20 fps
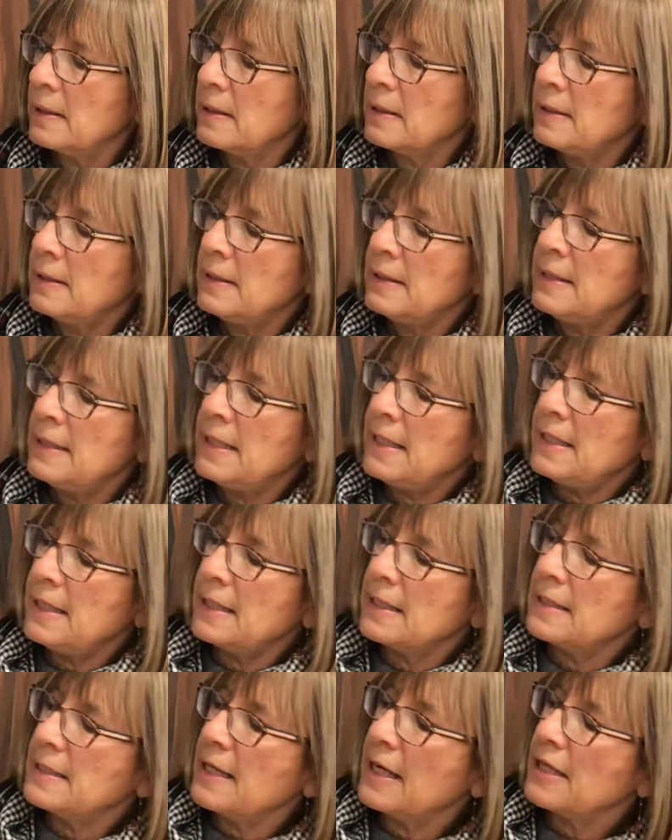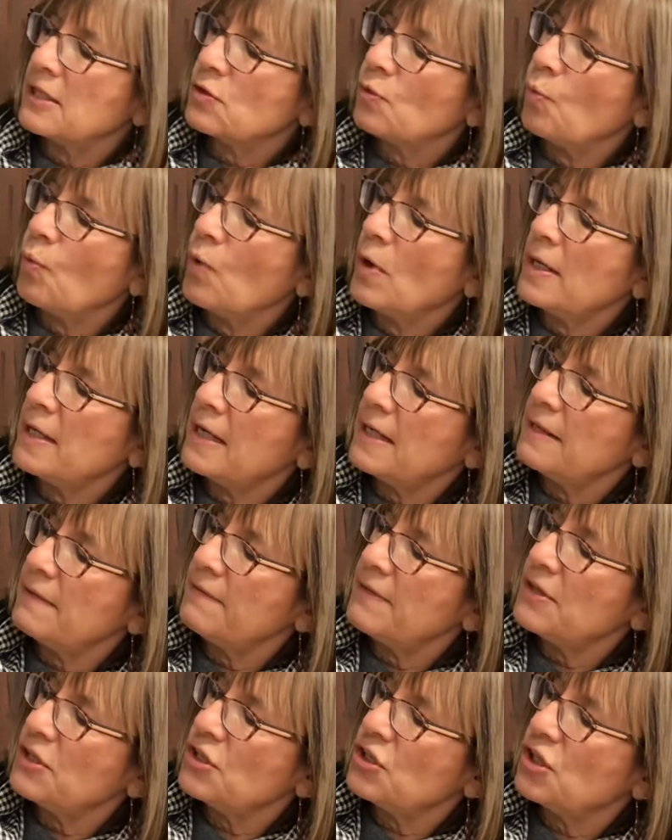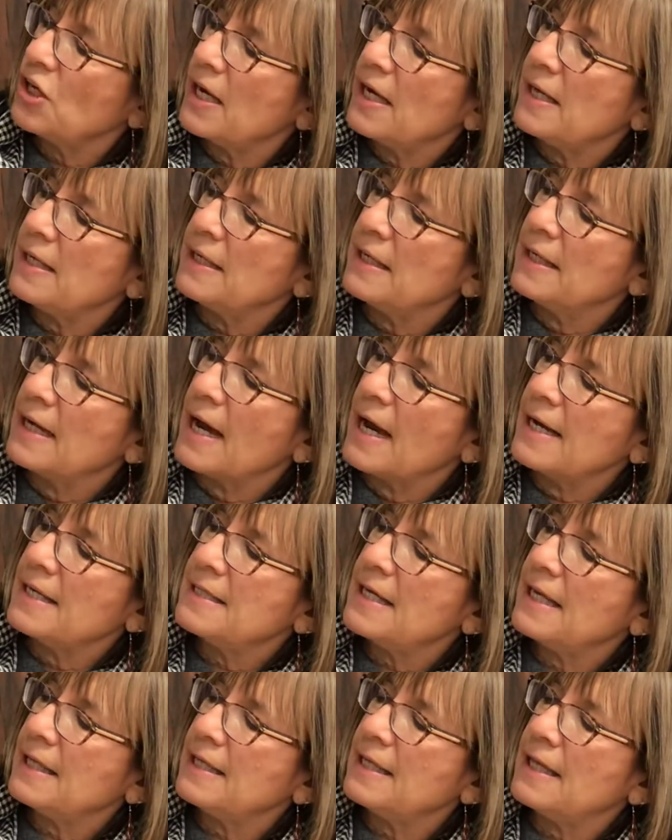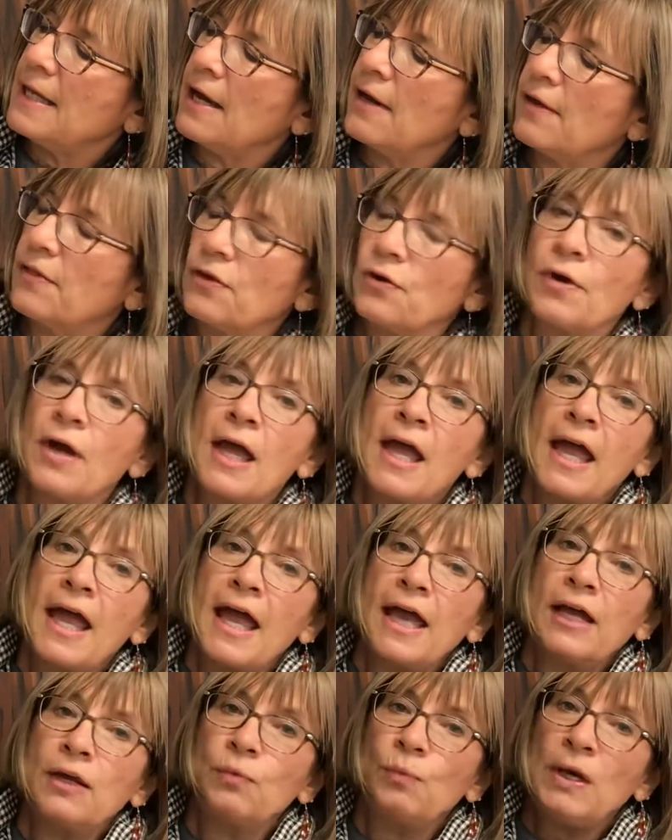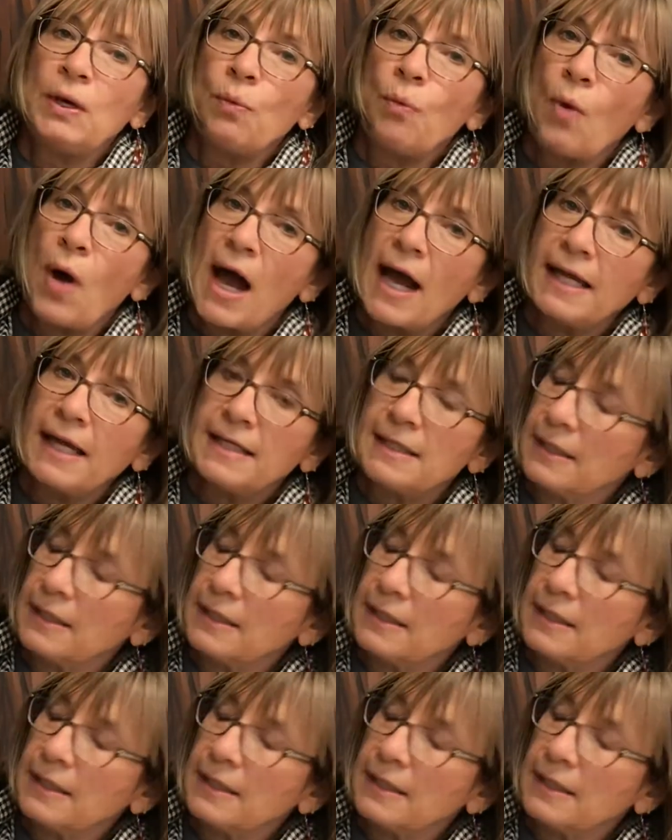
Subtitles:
Nina takes one end of the chain and I take the other, and we wind it